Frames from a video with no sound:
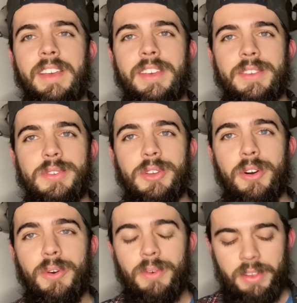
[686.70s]

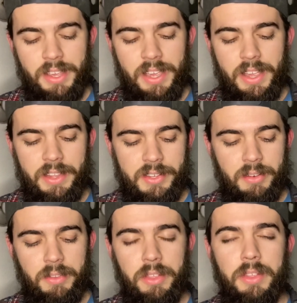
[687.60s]
So it's
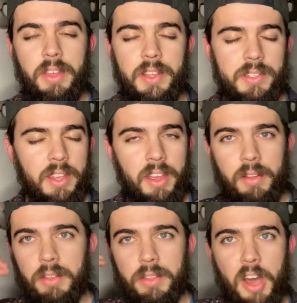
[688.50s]
a
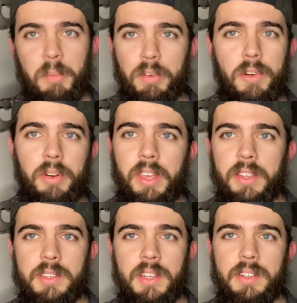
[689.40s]
thought-provoking
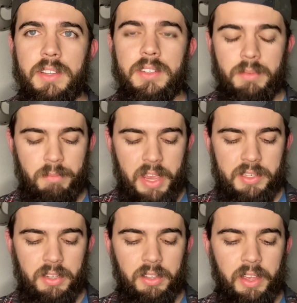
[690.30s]
sentence.
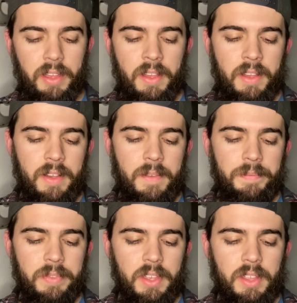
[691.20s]
Basically,
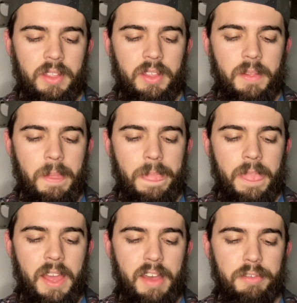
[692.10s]

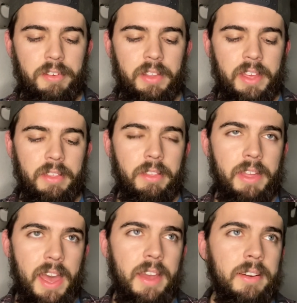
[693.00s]
I feel like
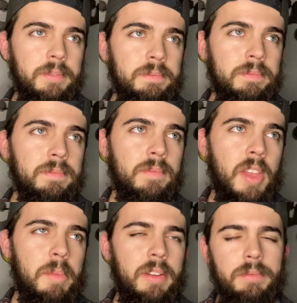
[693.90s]
that, I
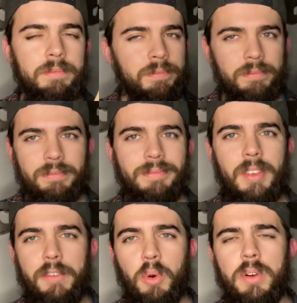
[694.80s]
mean,
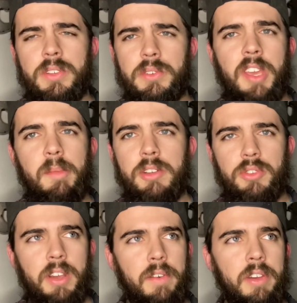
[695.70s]
of course there's the
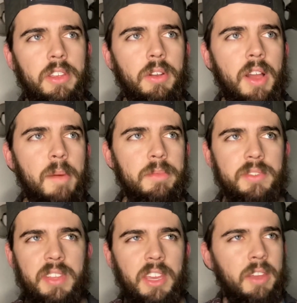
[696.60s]
imagery of it. I'm
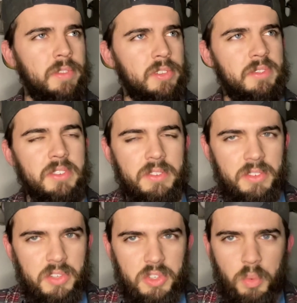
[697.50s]
just thinking of this
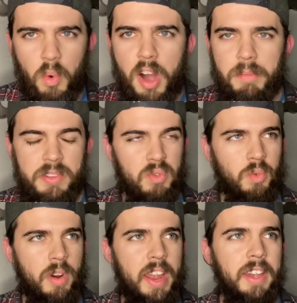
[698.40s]
swamp, this
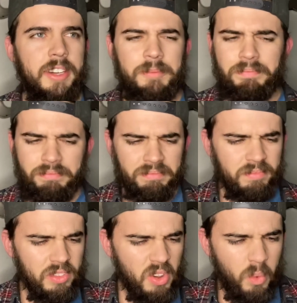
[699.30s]
rank,
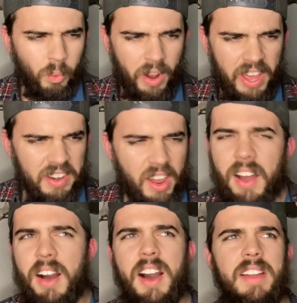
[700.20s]
wet,
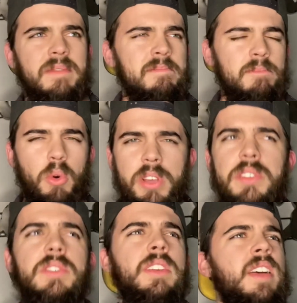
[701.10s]
hot, moist,